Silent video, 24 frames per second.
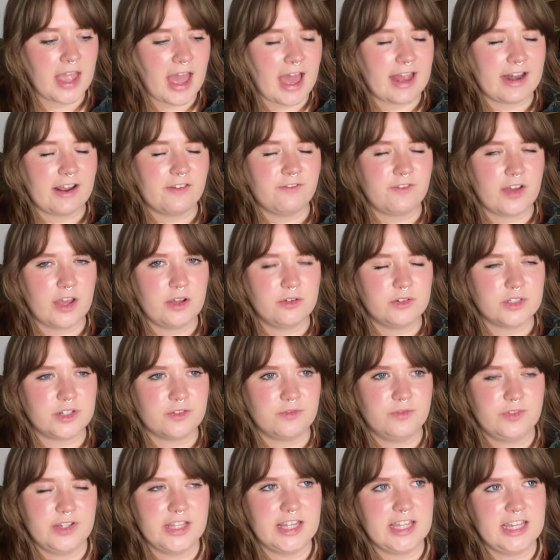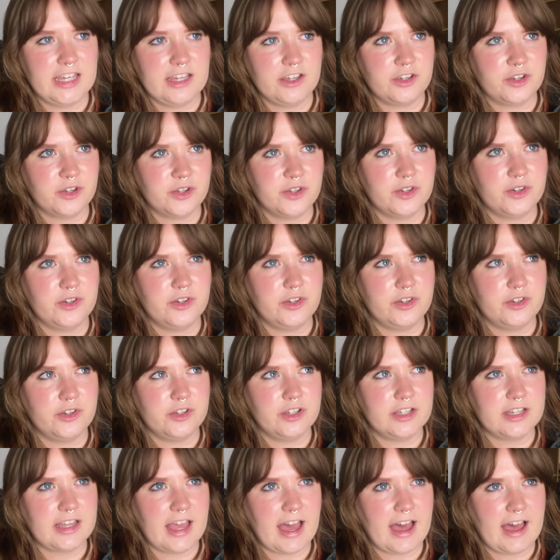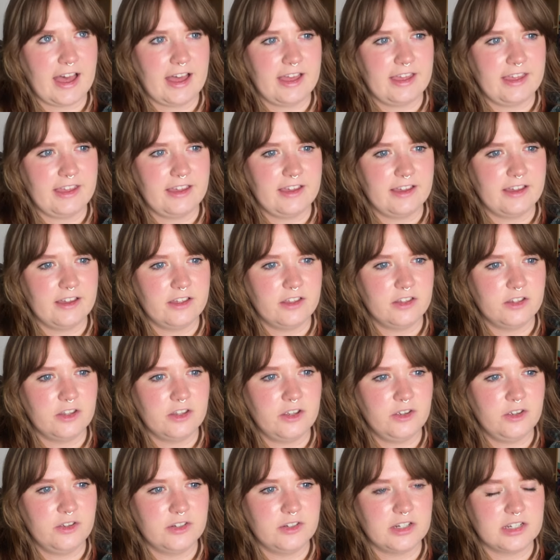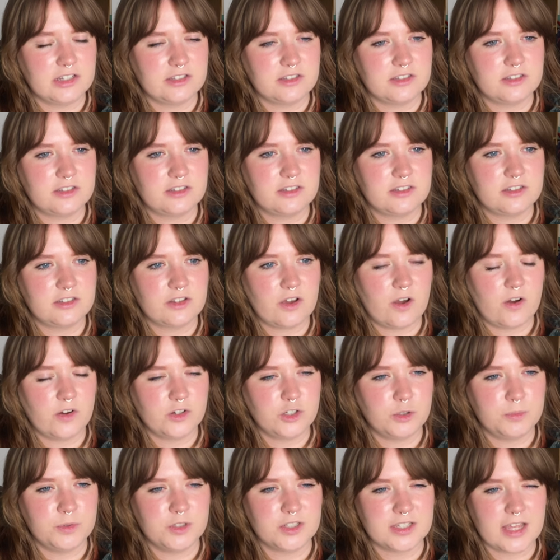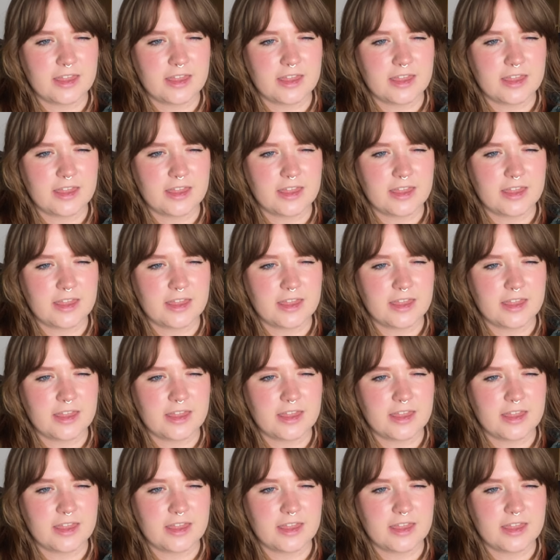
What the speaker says: And I found a really cool guy who does audiobooks.